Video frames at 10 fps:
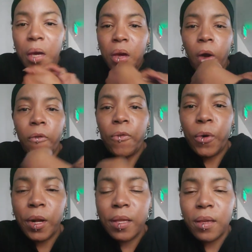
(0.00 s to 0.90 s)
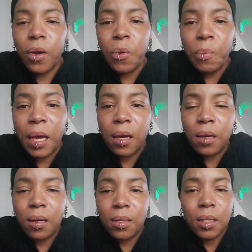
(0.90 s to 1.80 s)
Go forth, go
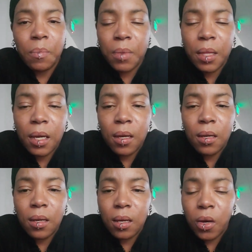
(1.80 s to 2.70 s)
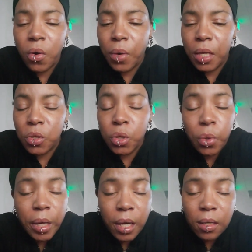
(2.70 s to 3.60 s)
make something, go
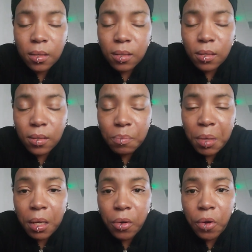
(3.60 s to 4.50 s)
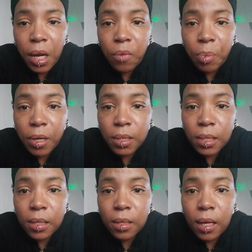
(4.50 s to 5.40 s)
enjoy being a creative
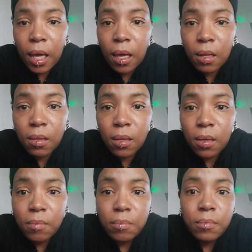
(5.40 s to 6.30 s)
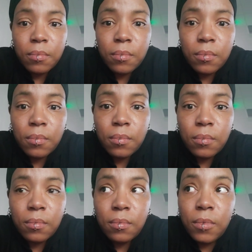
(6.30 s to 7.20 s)
person, and
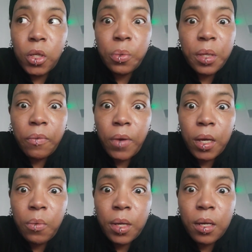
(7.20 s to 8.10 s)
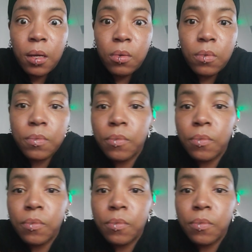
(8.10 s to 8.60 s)
do what the fuck you want to do.